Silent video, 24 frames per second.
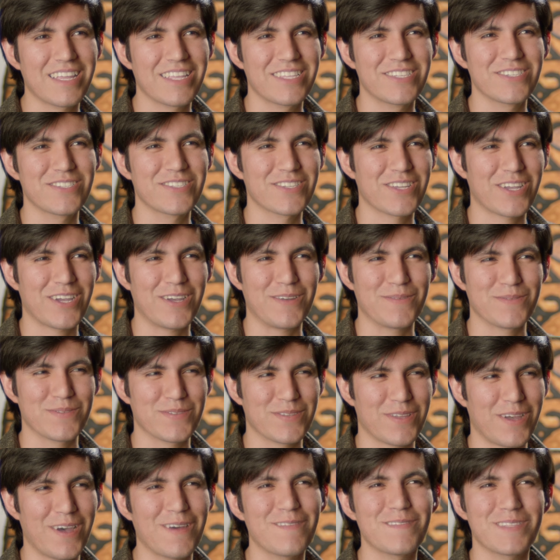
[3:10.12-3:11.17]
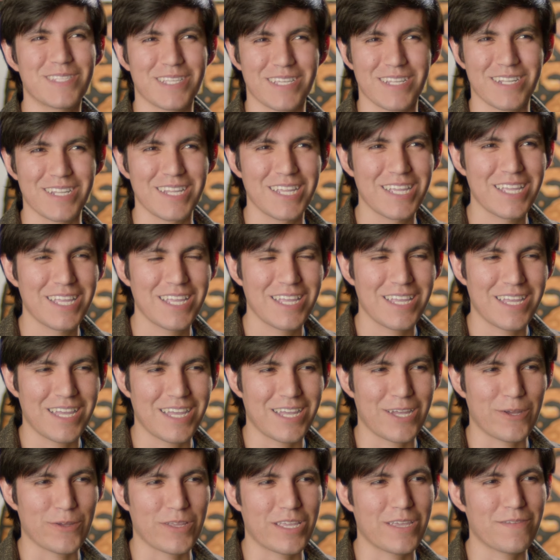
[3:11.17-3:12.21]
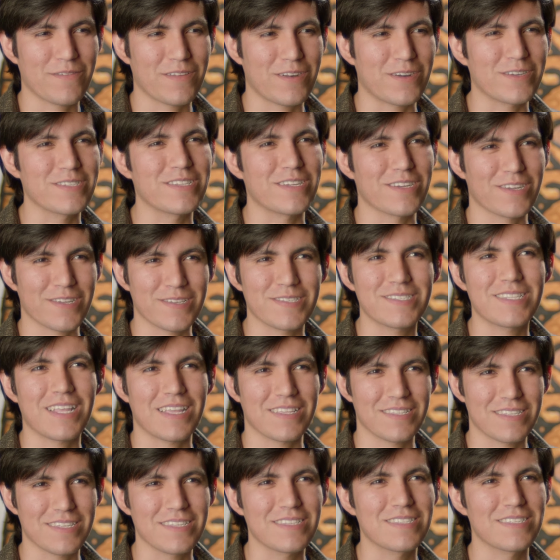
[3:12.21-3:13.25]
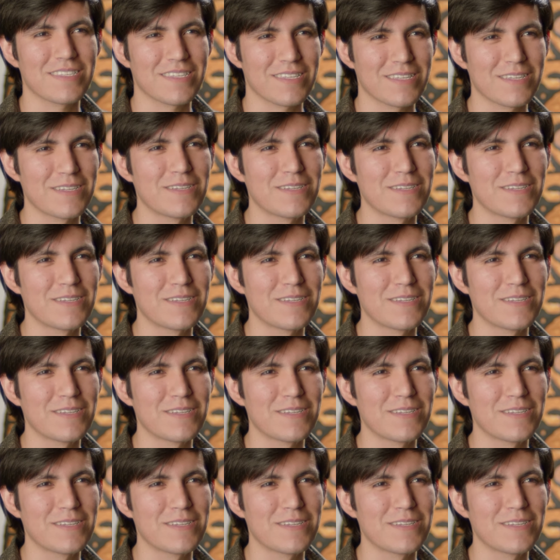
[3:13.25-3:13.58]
just comes often given our circumstances.